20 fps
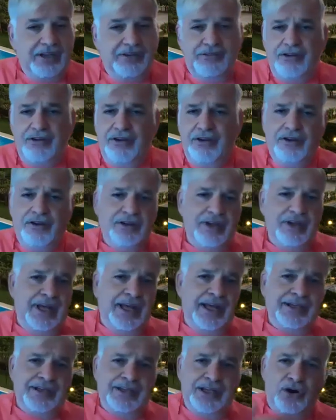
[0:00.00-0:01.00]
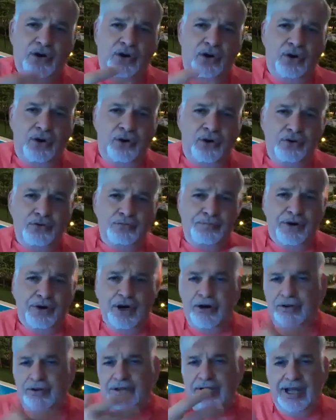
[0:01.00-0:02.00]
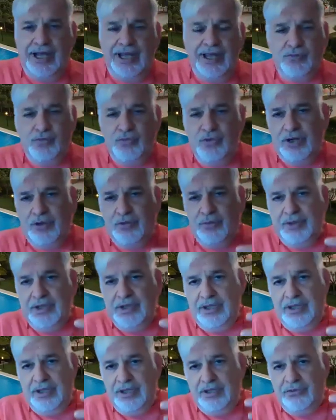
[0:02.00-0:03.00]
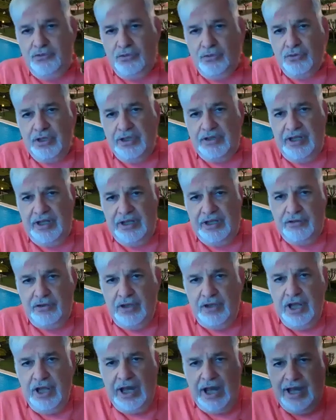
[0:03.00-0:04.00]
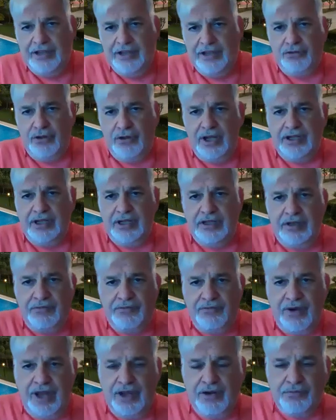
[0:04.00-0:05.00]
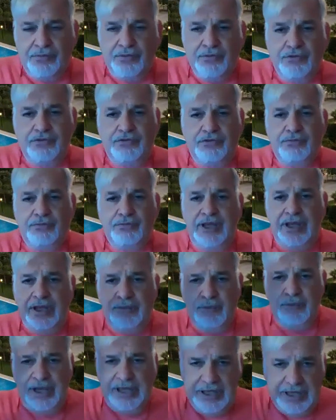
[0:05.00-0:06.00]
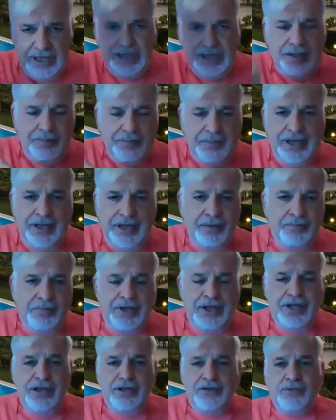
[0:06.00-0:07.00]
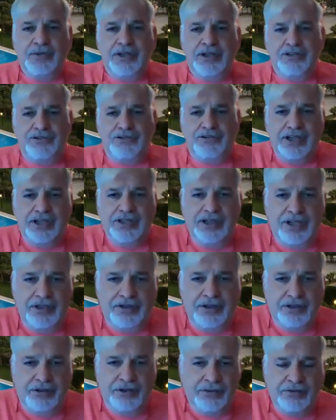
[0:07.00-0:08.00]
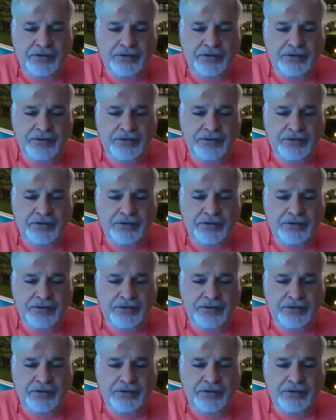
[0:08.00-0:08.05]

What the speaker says: It's not like the old paradigm where we isolated the virus, we kill him a little bit, we injected,